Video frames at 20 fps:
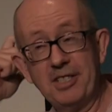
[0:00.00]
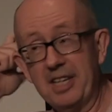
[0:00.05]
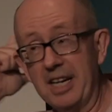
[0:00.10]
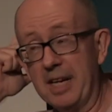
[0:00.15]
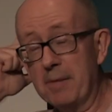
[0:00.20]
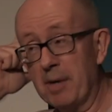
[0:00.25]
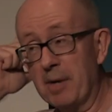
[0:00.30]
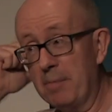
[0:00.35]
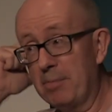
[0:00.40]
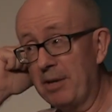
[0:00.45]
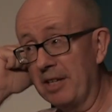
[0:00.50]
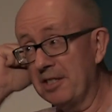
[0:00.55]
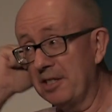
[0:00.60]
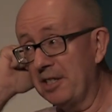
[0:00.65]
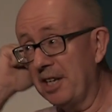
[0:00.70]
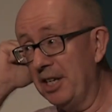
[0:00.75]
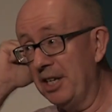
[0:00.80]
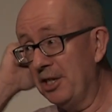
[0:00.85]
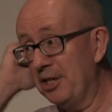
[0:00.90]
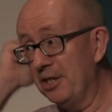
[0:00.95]
sing my
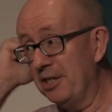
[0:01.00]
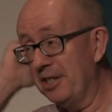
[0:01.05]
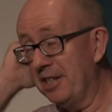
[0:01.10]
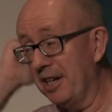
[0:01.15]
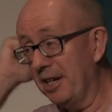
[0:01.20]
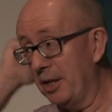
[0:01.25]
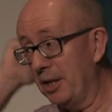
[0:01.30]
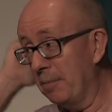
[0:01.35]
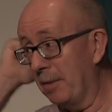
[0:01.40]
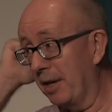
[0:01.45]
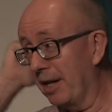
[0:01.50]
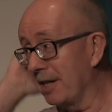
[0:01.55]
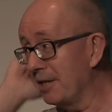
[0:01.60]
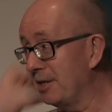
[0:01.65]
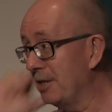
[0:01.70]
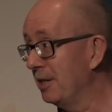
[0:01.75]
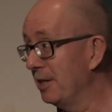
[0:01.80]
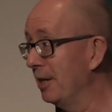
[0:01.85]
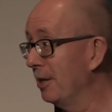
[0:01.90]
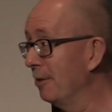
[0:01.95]
presentation today, you'll be
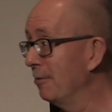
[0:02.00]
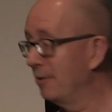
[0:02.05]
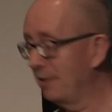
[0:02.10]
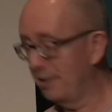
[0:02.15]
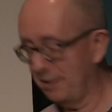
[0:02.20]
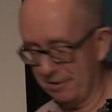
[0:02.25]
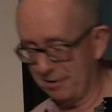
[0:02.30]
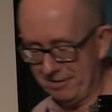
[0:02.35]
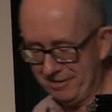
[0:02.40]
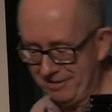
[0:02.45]
glad to know. So.